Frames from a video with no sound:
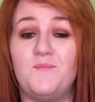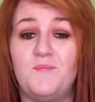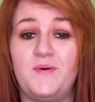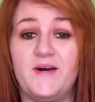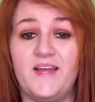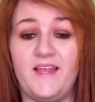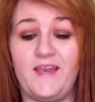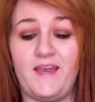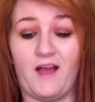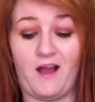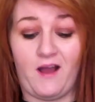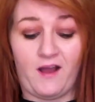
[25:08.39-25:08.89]

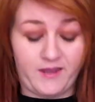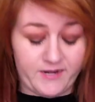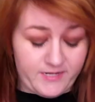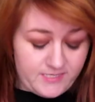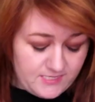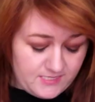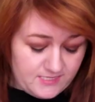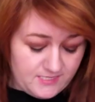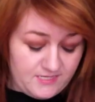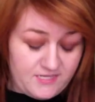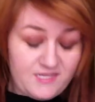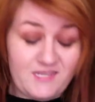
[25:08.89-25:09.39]
But
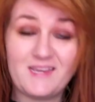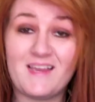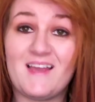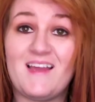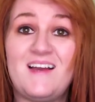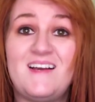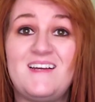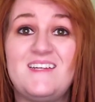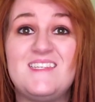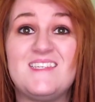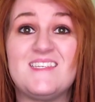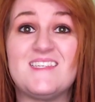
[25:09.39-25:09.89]
honestly, you
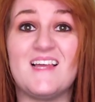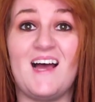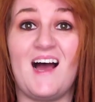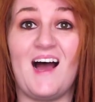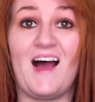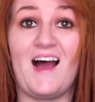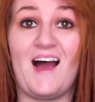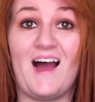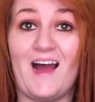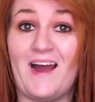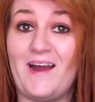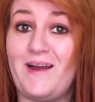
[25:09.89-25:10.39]
guys,
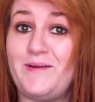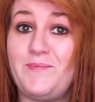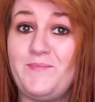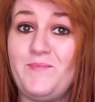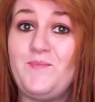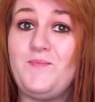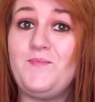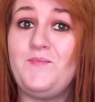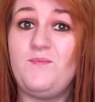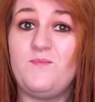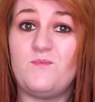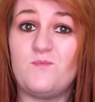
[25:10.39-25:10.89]

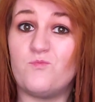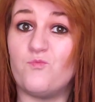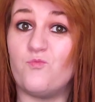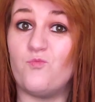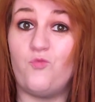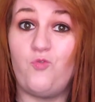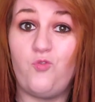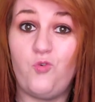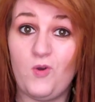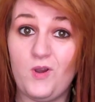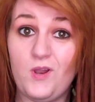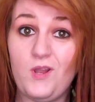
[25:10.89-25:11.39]
I'm
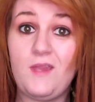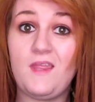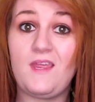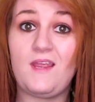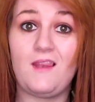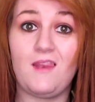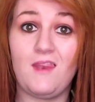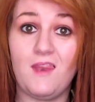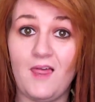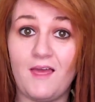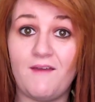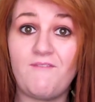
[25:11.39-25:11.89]

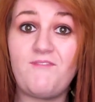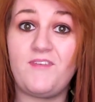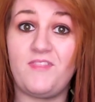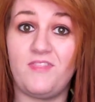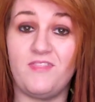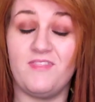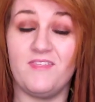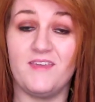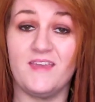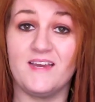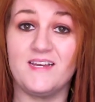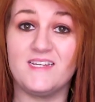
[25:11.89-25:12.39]
really
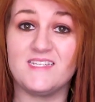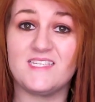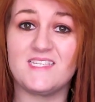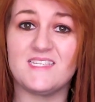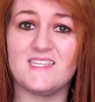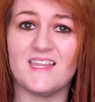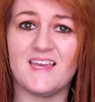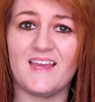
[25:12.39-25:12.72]
loving this.